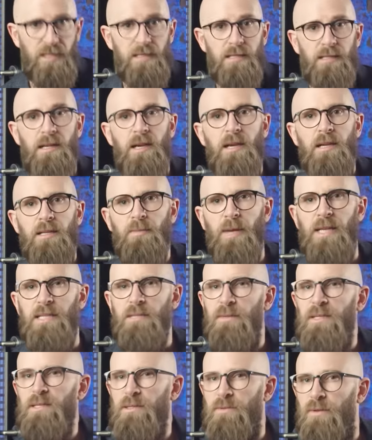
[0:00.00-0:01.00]
These
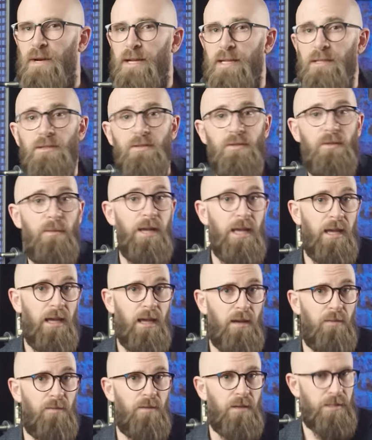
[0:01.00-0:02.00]
specimens ranged from
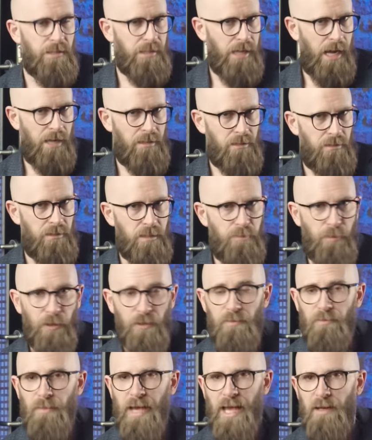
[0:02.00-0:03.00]
infants to adults,
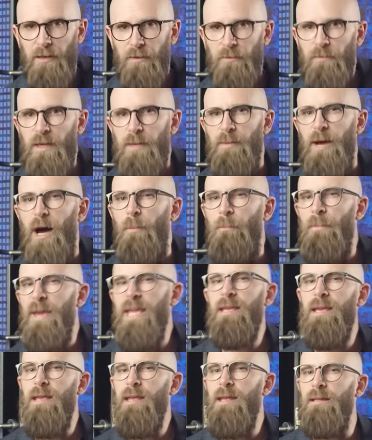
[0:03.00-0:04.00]
both male and female,
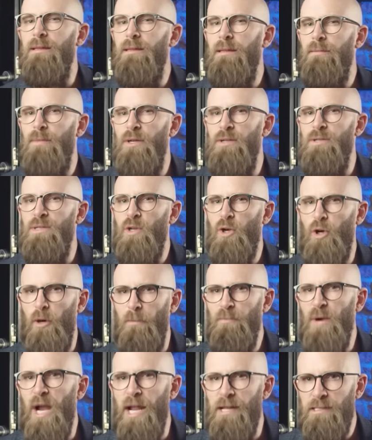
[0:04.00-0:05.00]
making it the most
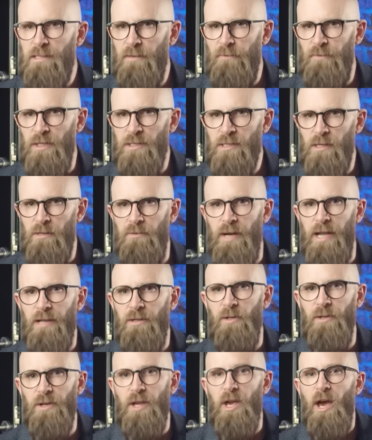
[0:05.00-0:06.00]
comprehensive fossil
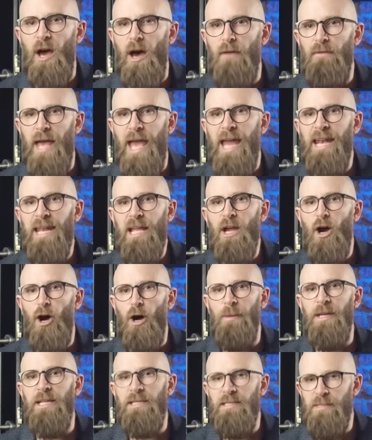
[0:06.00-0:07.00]
record of any
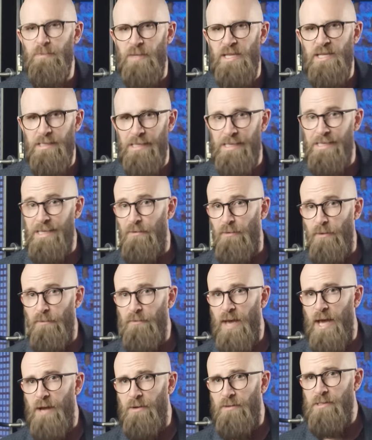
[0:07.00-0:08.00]
hominin species ever
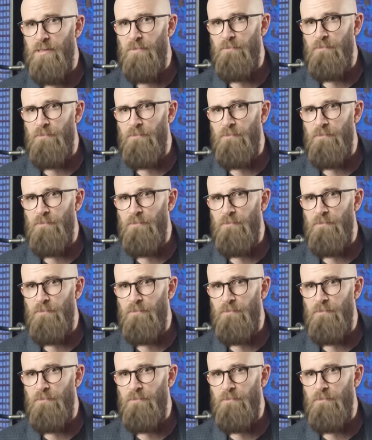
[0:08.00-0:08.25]
found.